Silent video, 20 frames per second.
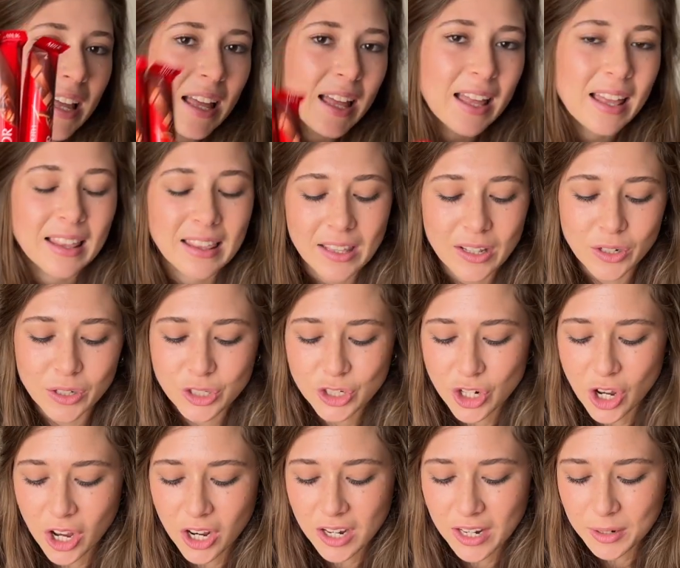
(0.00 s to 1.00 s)
a little
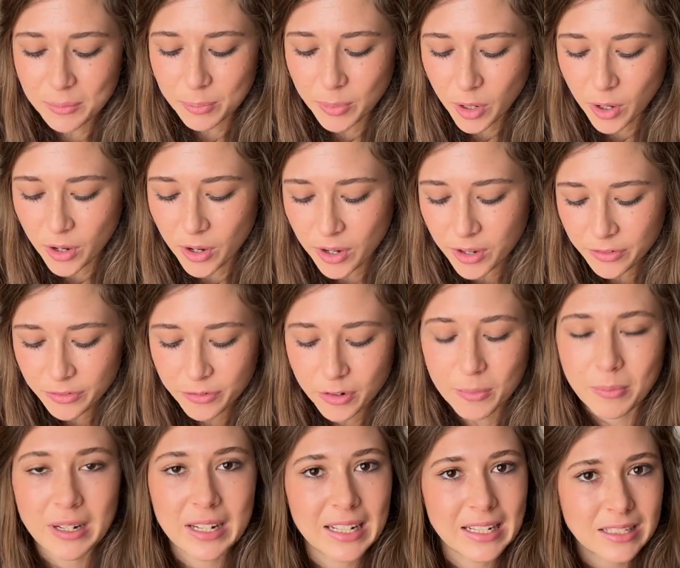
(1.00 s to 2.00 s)
chocolate bar
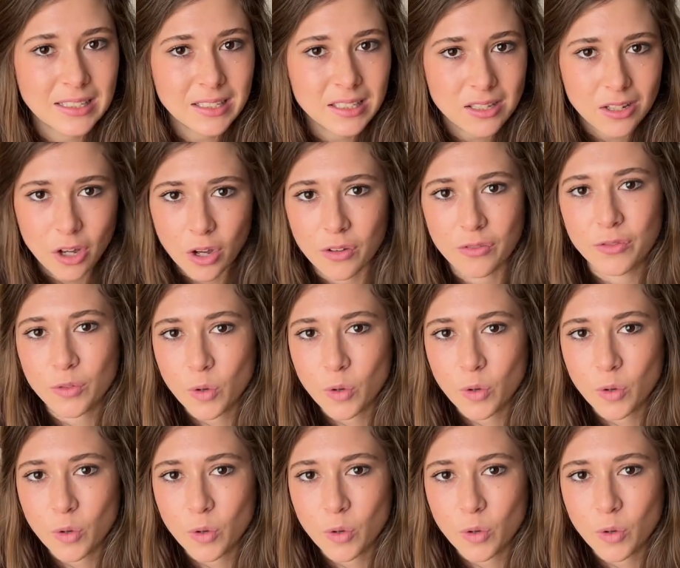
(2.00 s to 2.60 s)
from Lindt, of